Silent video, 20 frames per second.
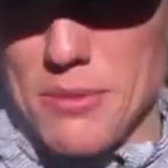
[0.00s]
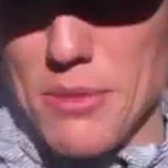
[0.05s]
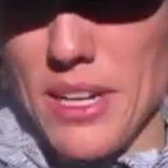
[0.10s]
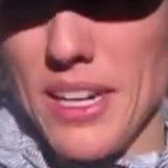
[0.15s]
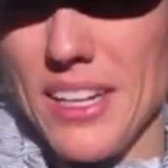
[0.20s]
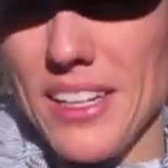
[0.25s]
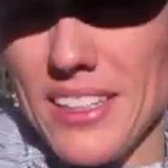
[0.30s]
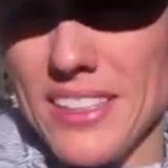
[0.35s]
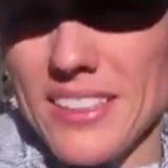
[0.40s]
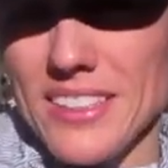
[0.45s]

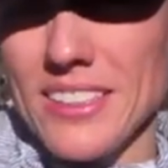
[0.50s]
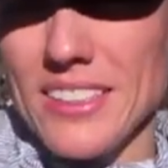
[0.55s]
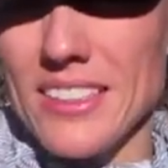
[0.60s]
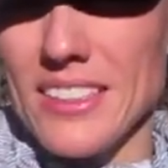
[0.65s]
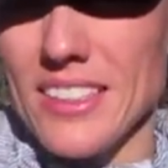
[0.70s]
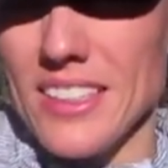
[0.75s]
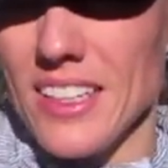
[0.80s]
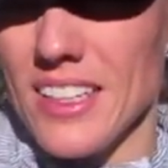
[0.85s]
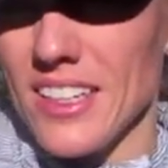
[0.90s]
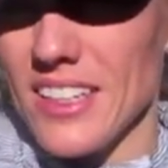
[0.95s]
my
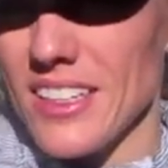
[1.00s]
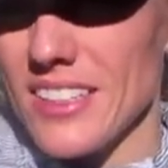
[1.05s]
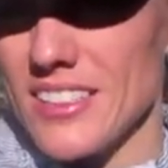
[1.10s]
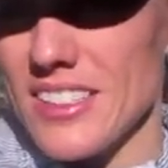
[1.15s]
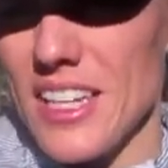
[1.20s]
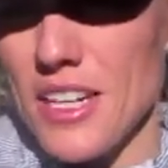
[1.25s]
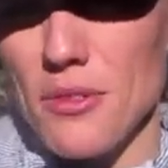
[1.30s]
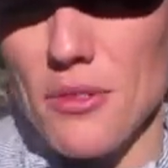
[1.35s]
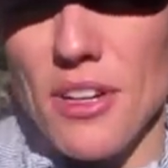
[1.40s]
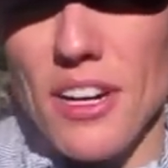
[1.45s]

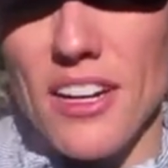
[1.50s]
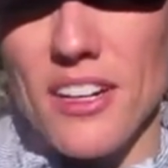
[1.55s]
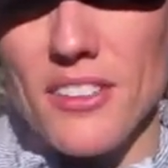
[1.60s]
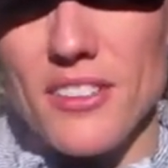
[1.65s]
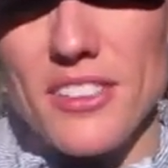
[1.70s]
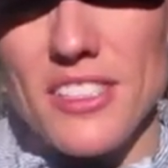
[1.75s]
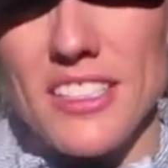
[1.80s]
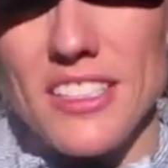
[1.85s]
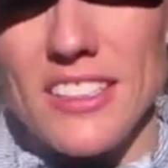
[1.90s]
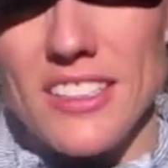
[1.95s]
10
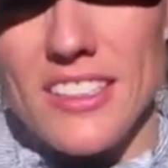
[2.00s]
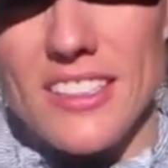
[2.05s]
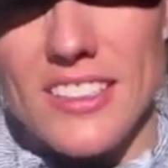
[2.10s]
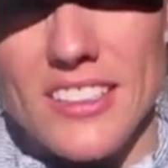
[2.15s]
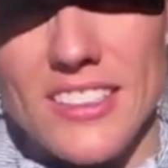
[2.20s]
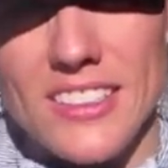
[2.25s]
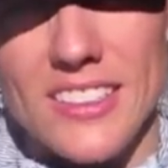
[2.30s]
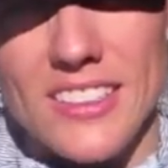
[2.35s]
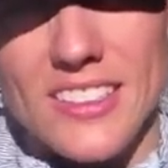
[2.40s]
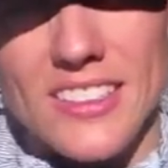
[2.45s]
rounds, and
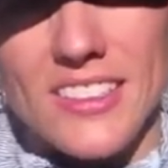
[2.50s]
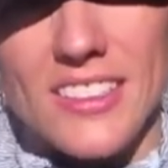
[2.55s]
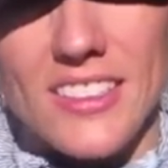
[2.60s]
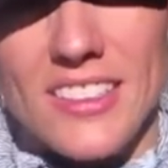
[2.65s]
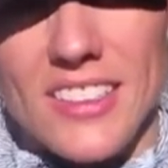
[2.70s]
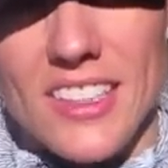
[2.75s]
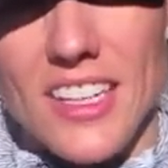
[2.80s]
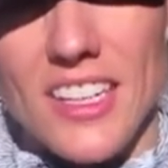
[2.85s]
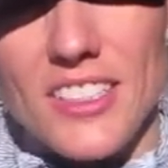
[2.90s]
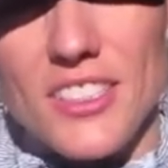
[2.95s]

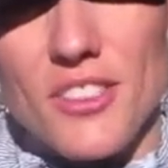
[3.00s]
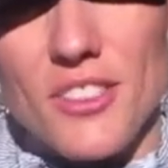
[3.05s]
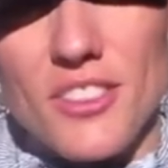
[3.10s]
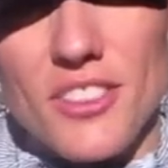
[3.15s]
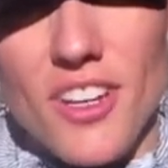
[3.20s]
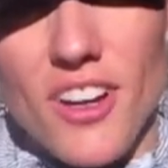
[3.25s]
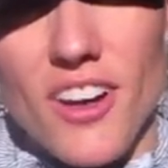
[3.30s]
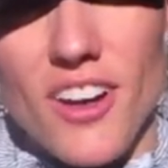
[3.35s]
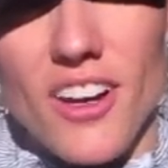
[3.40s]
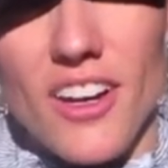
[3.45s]
as you
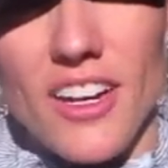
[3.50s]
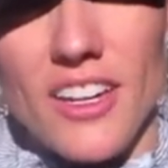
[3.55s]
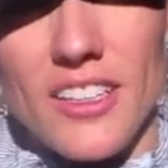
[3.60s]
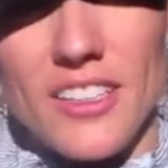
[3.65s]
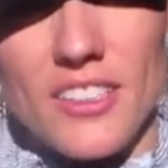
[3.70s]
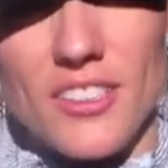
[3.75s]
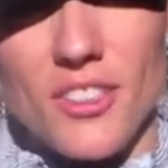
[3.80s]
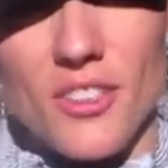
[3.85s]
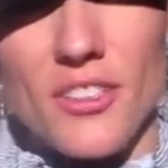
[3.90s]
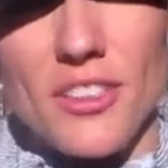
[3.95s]
saw, I
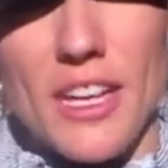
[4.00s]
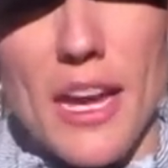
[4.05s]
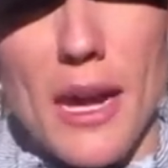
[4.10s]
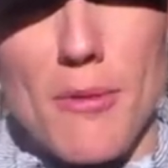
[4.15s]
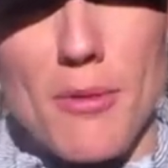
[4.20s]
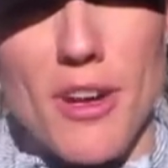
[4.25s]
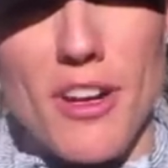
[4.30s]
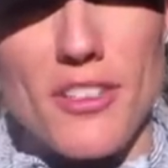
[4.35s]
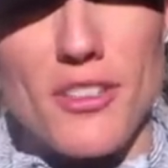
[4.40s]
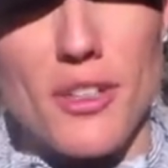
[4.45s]
turned the
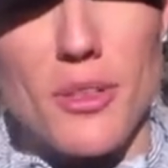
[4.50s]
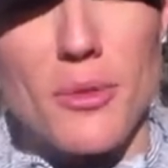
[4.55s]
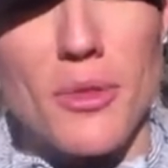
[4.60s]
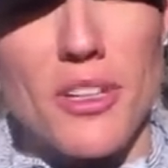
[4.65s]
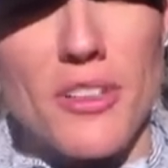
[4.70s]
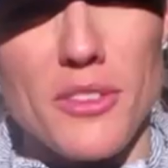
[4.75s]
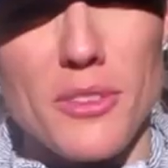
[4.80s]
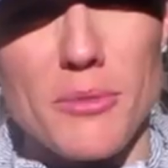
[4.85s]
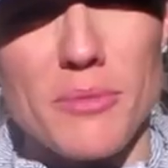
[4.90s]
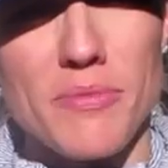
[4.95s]
camera on during
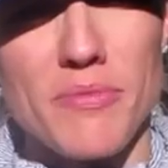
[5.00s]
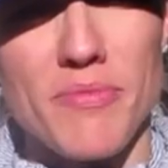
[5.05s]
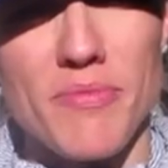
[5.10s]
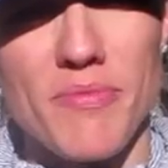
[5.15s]
one of them.